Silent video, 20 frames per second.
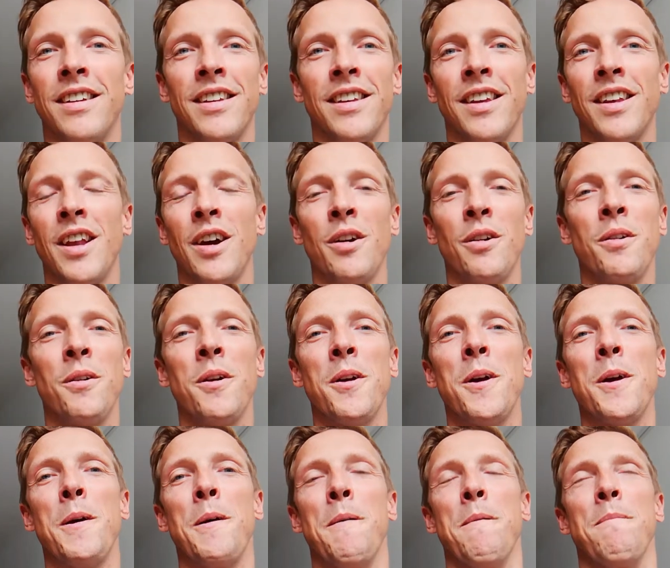you know,
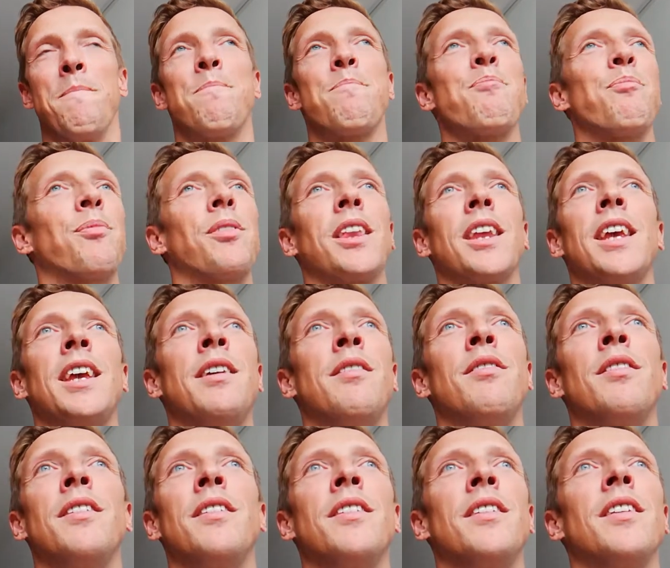
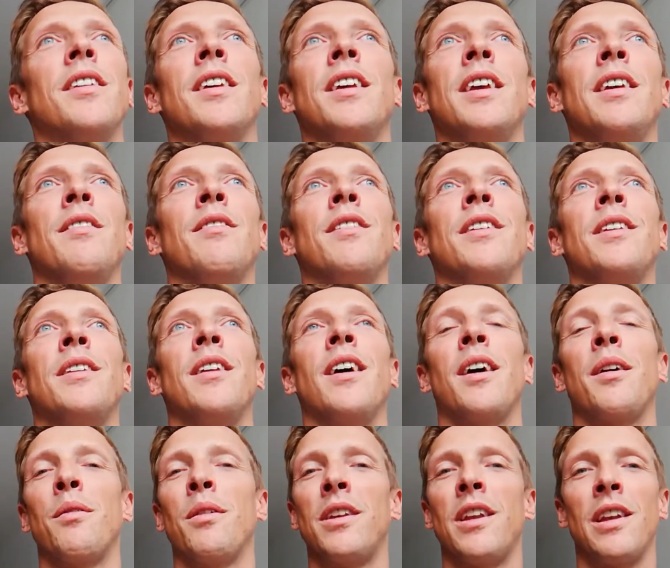even
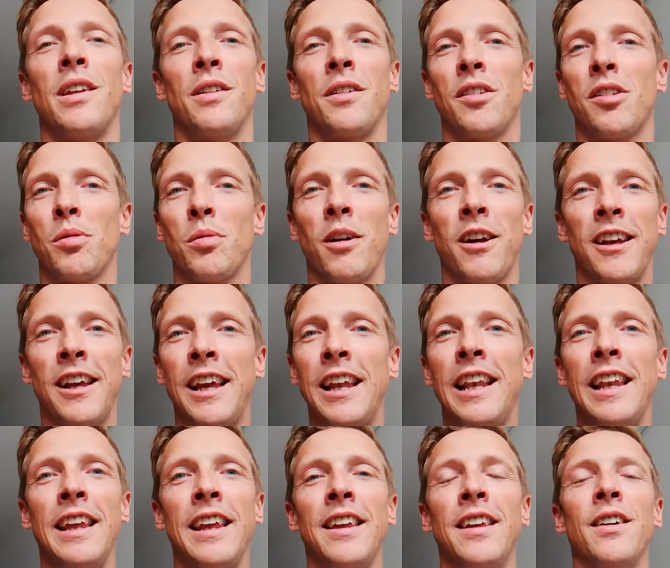I want to learn
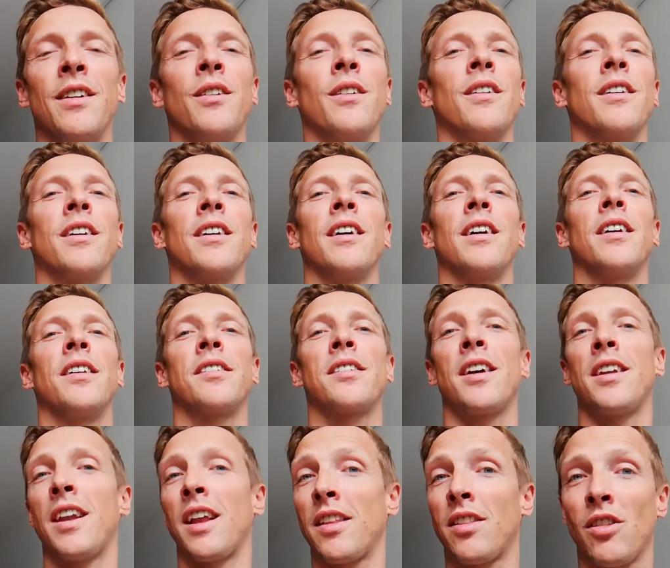Swahili or
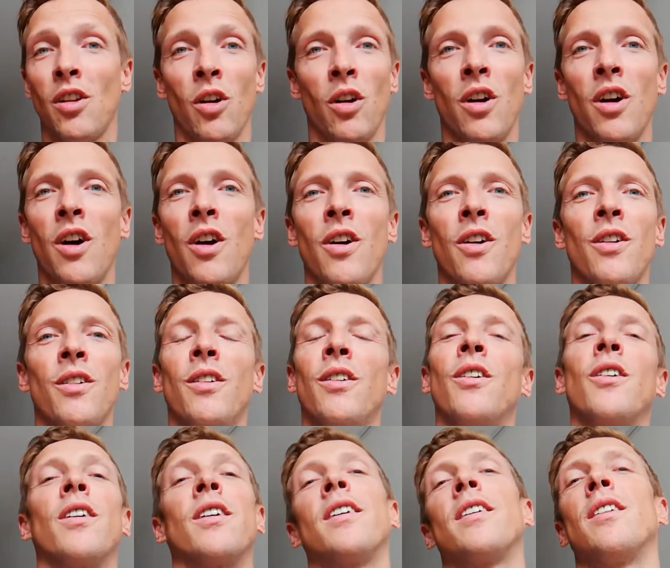Sanantongo,
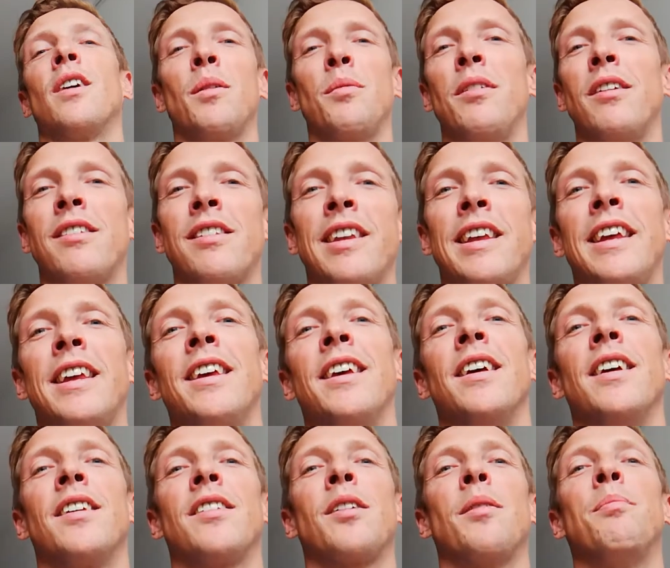or obviously
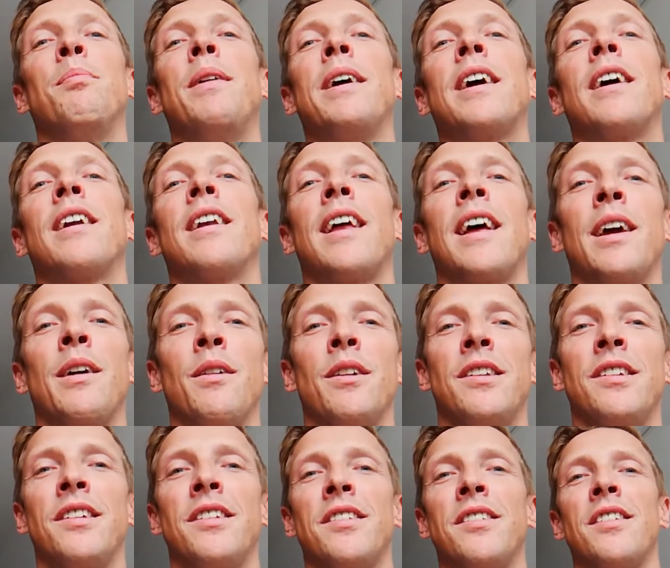some bigger
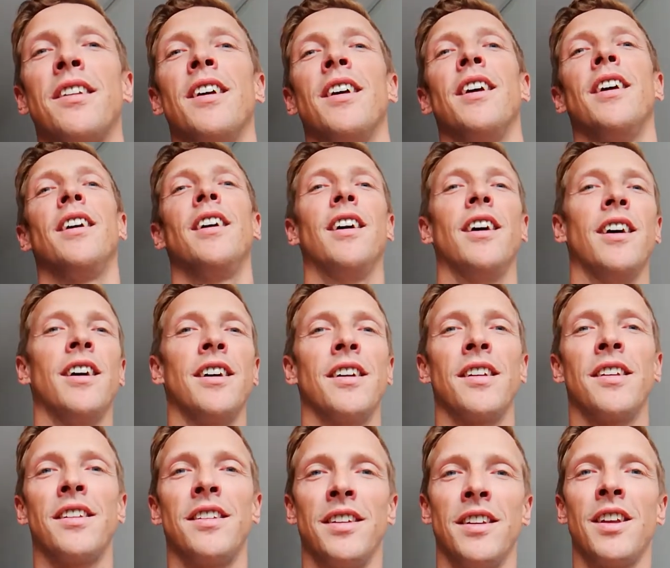languages,
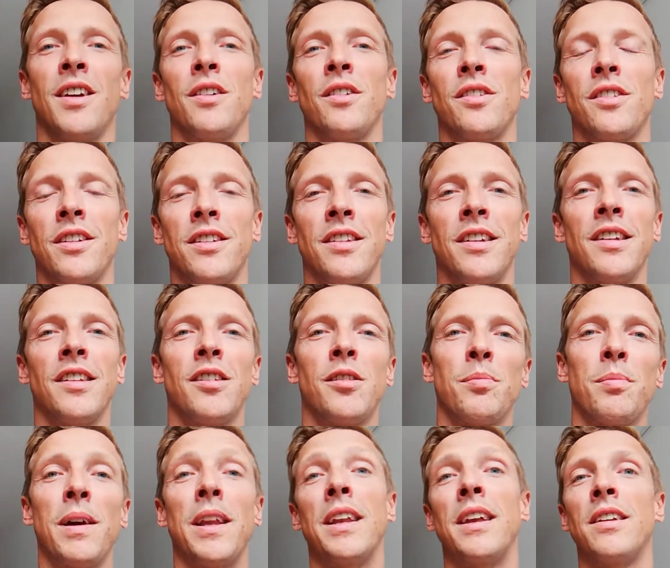you know, such as
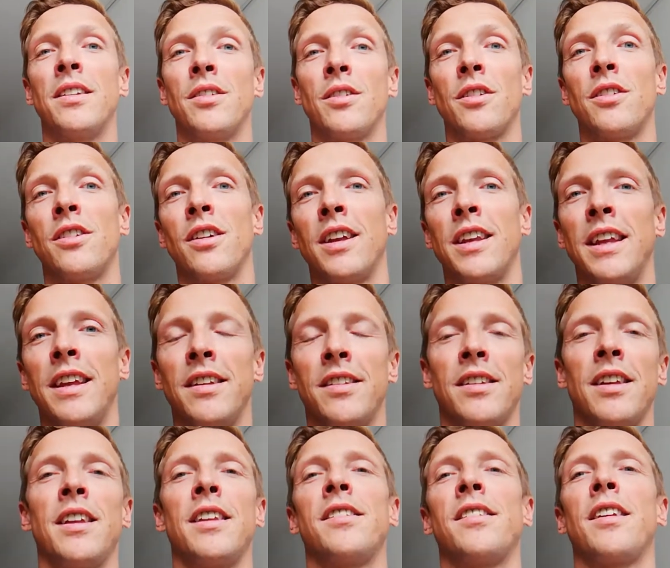Spanish or
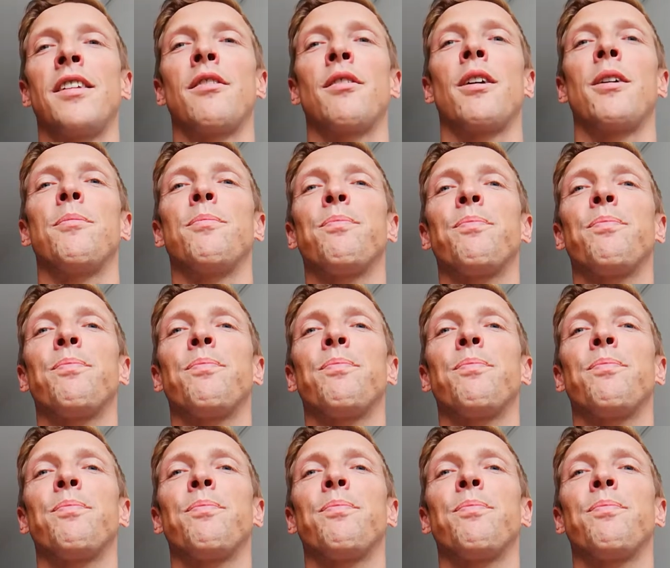Chinese, etc.